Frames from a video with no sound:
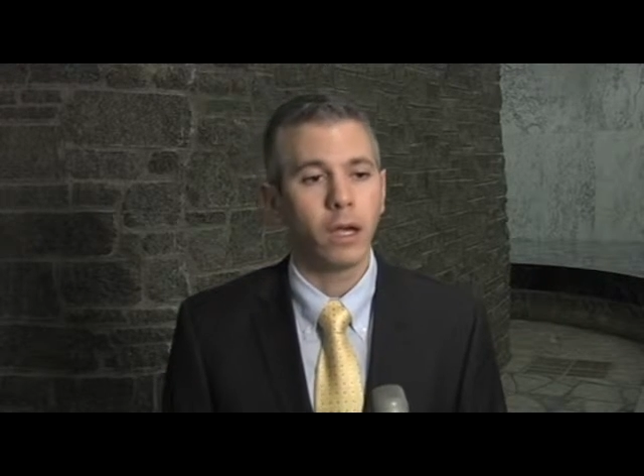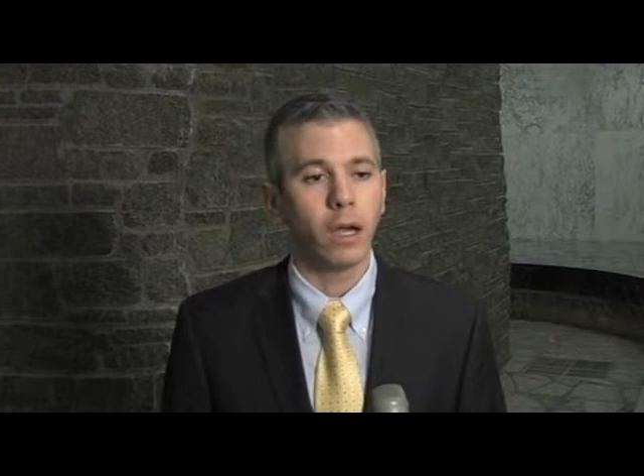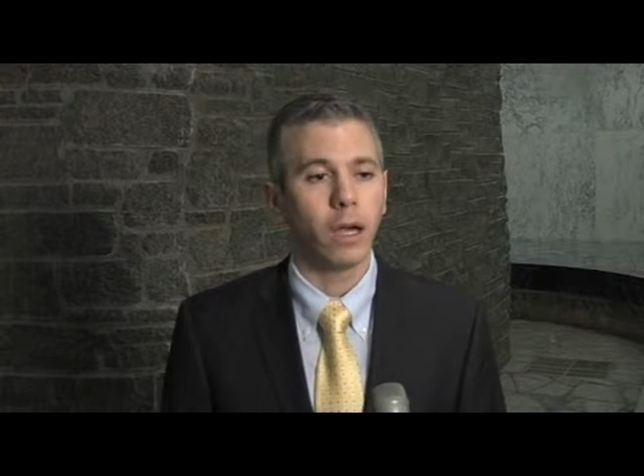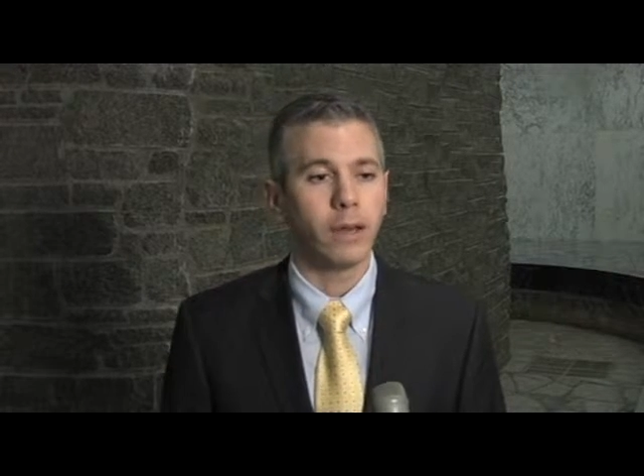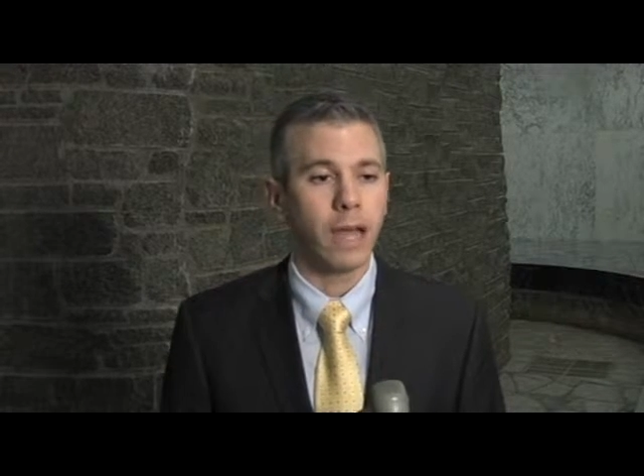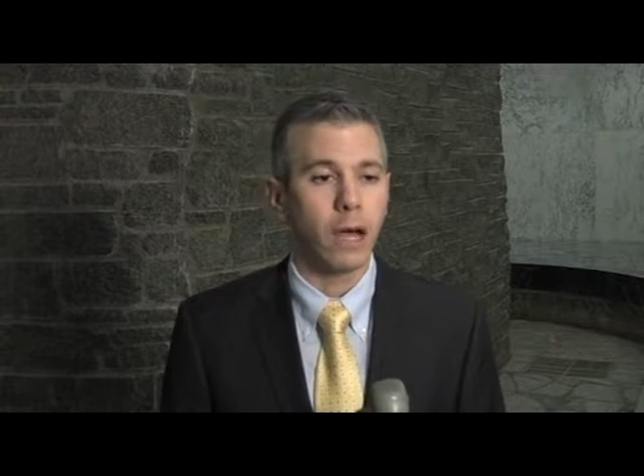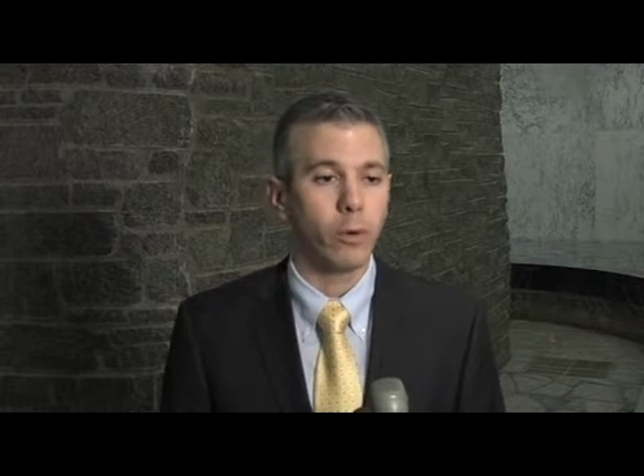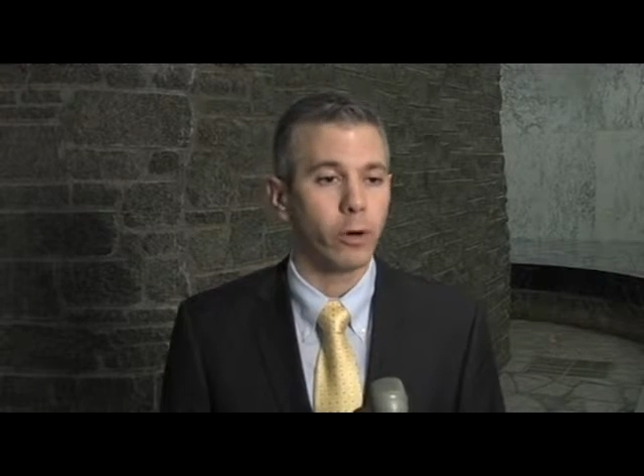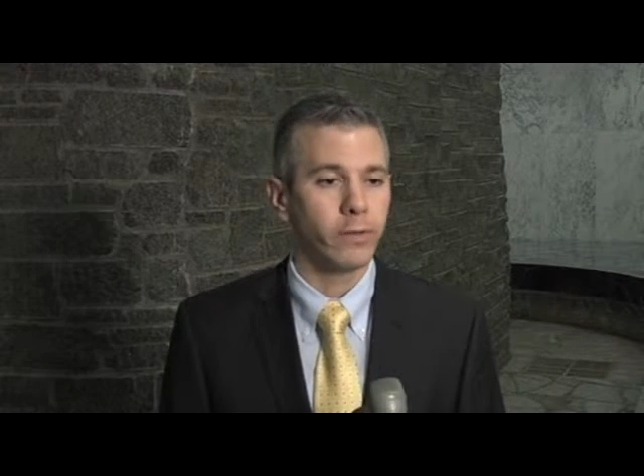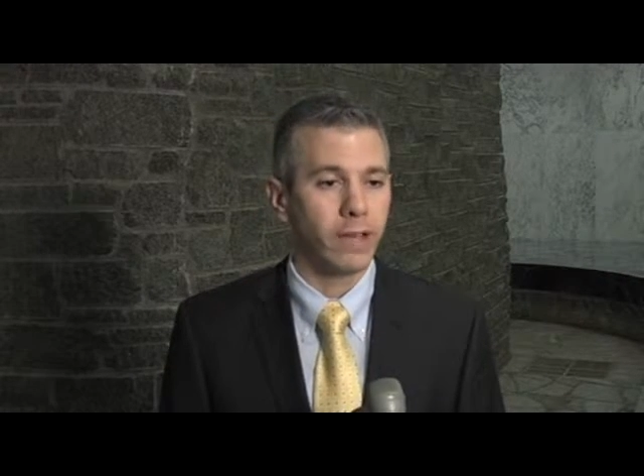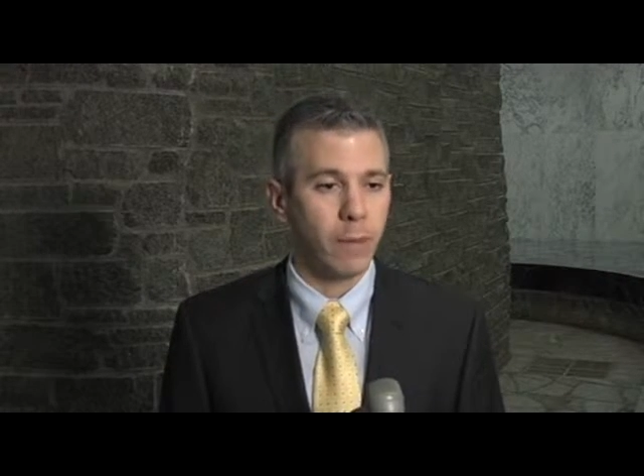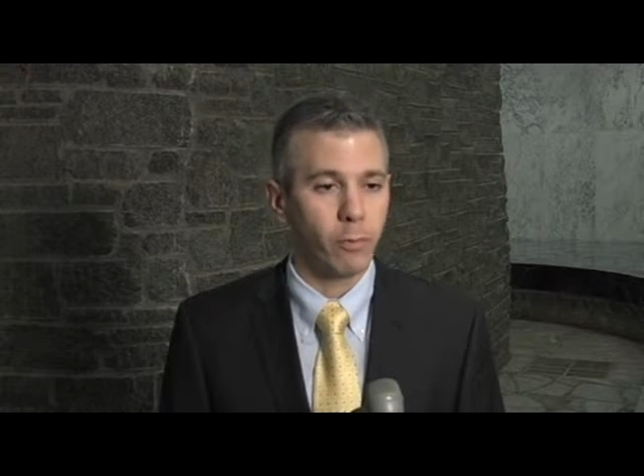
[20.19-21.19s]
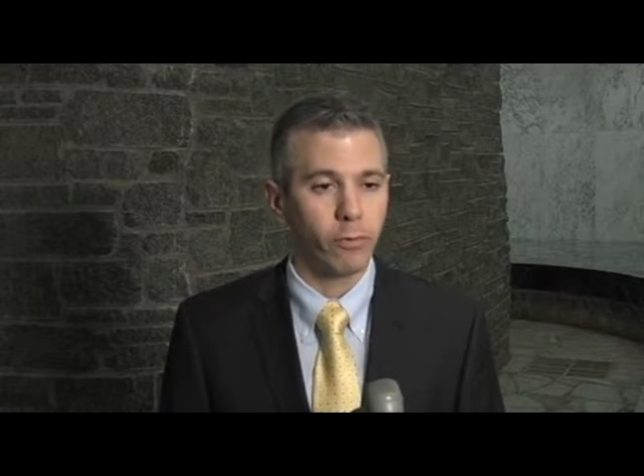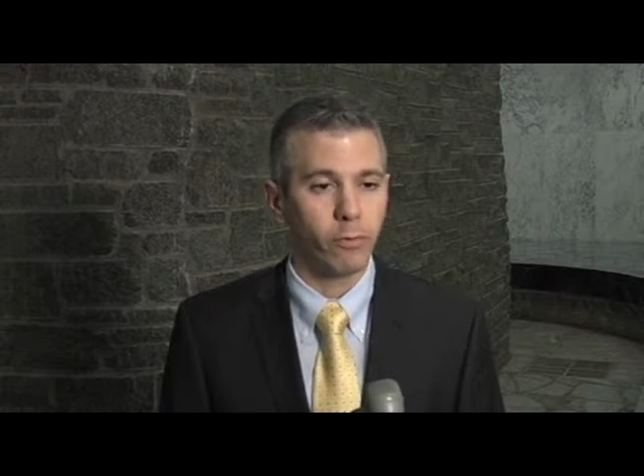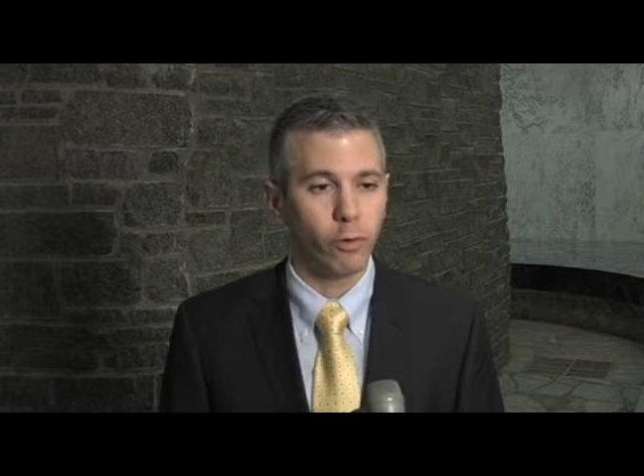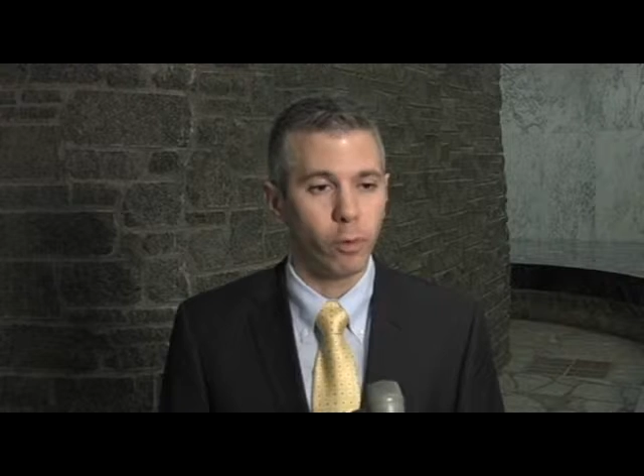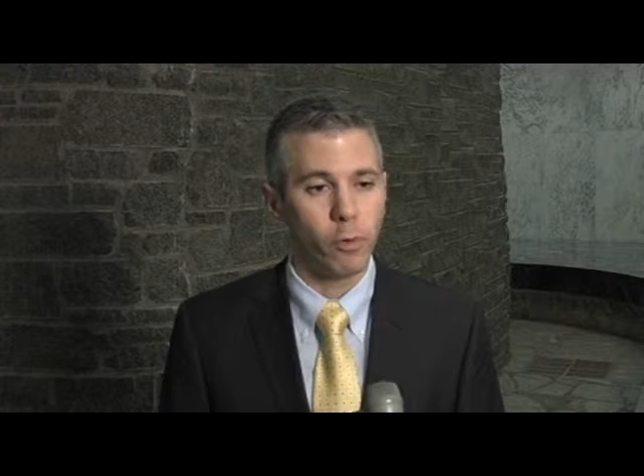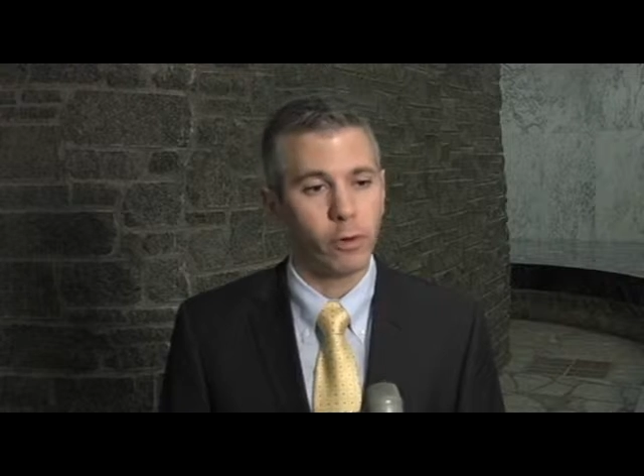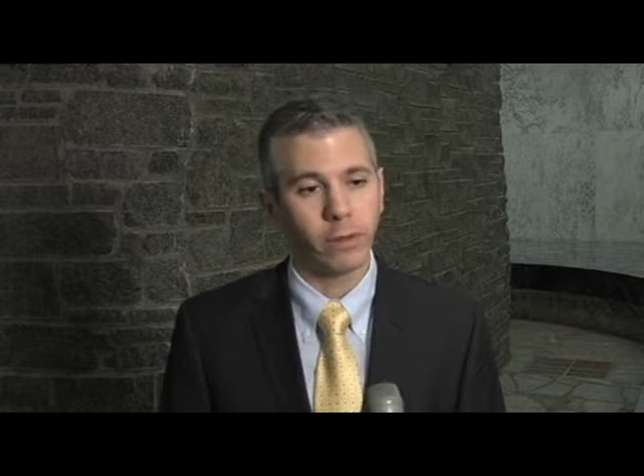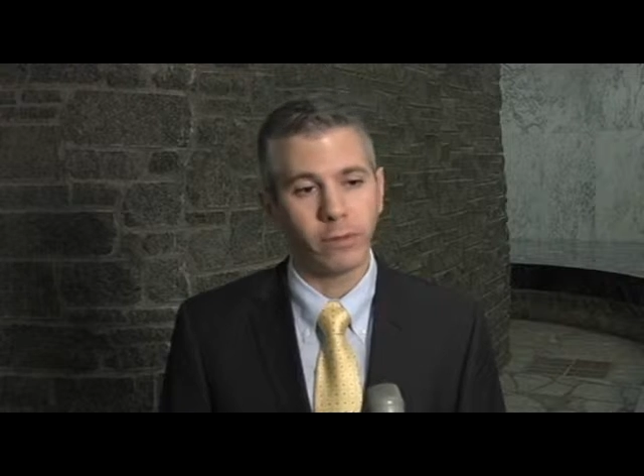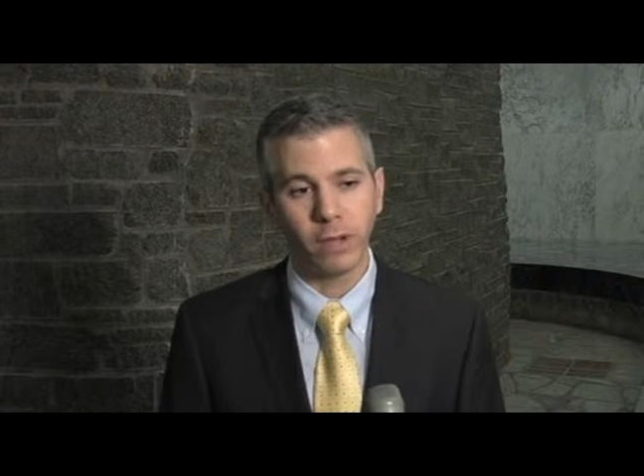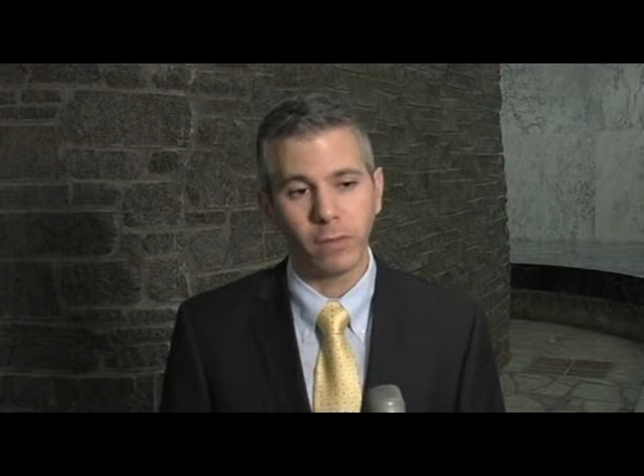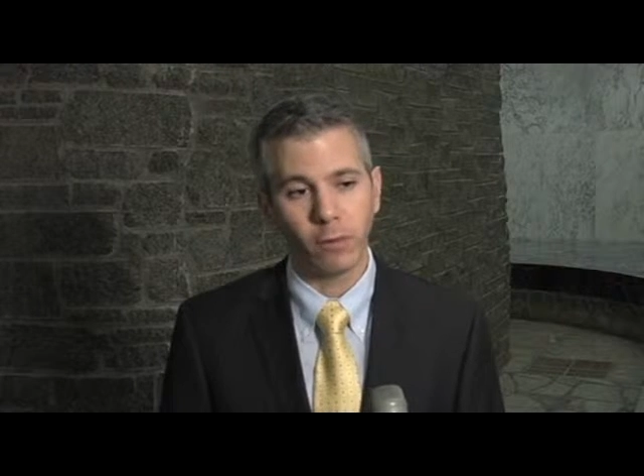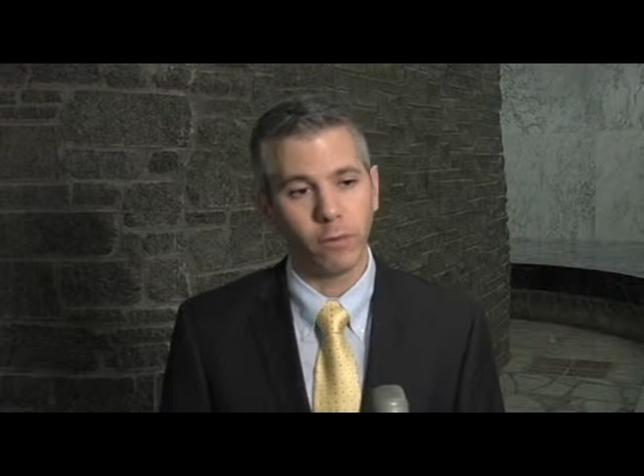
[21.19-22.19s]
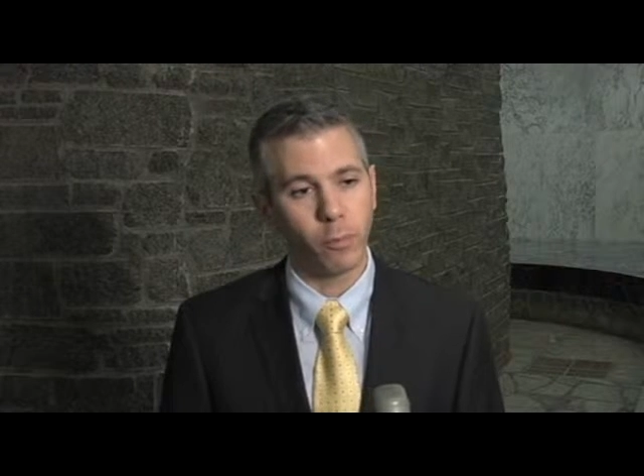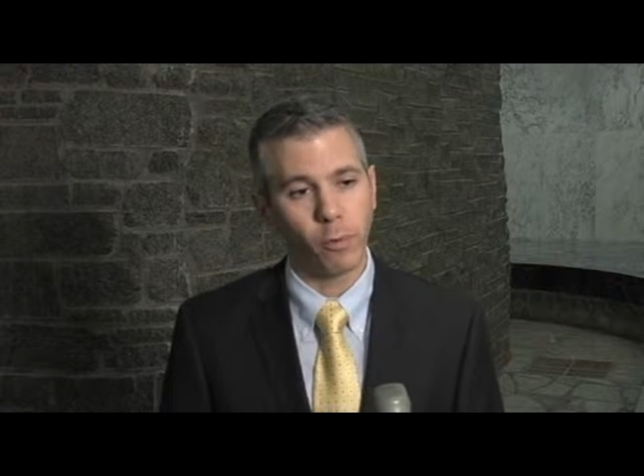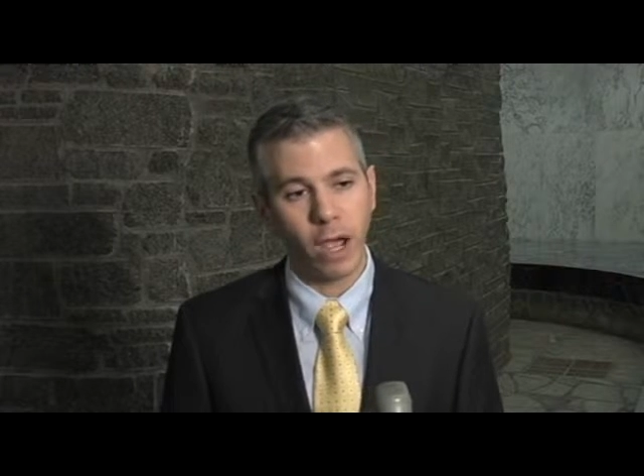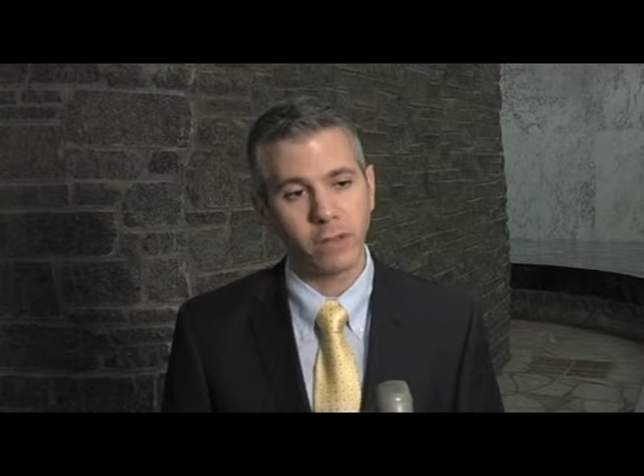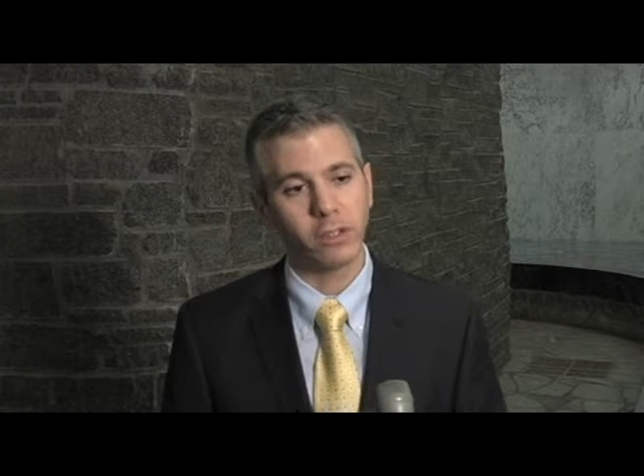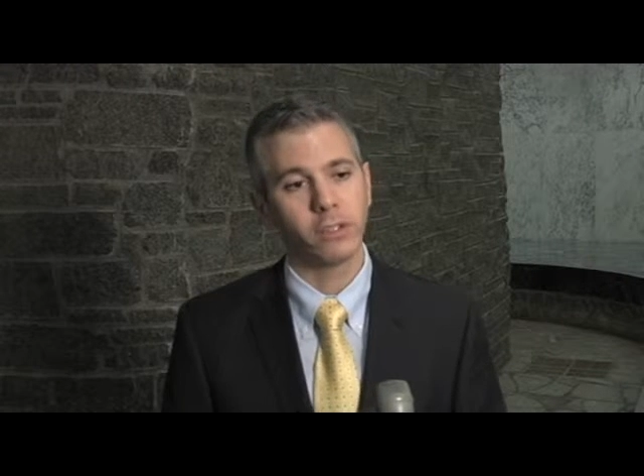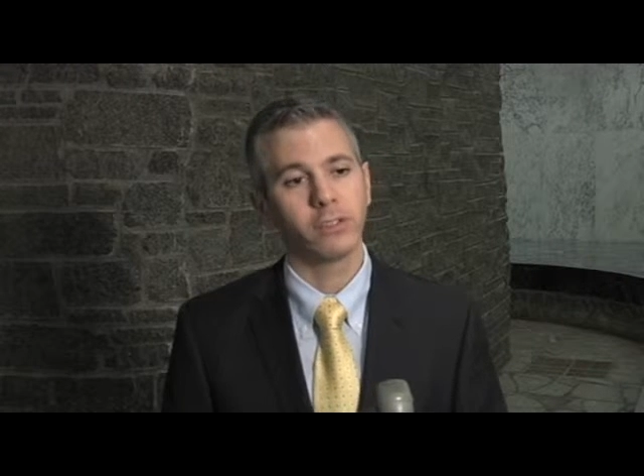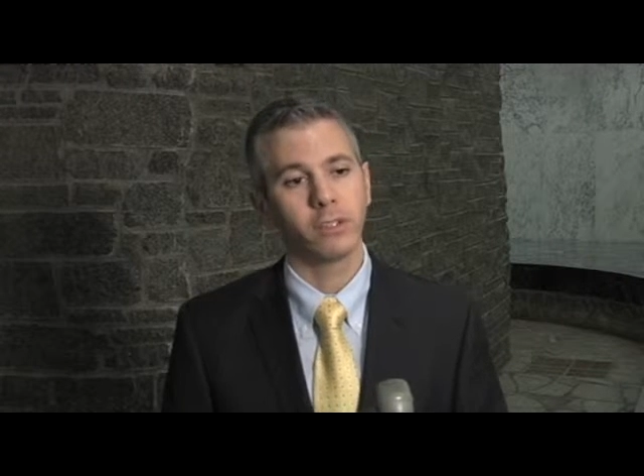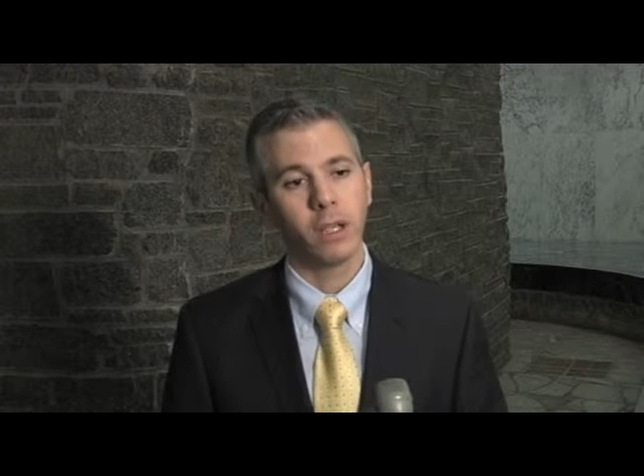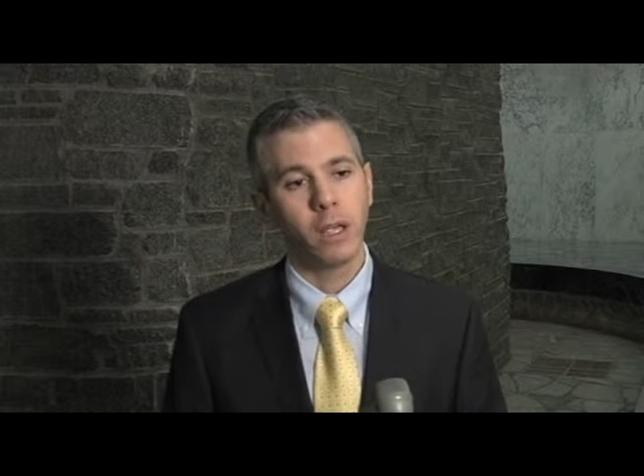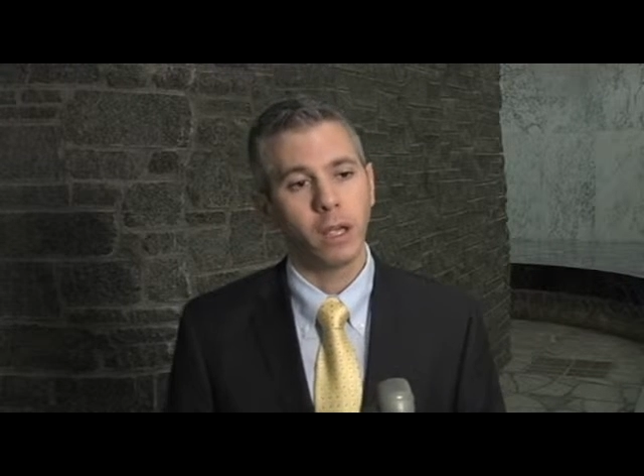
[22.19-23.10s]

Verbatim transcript: Uh, now we're a top performer and several of the projects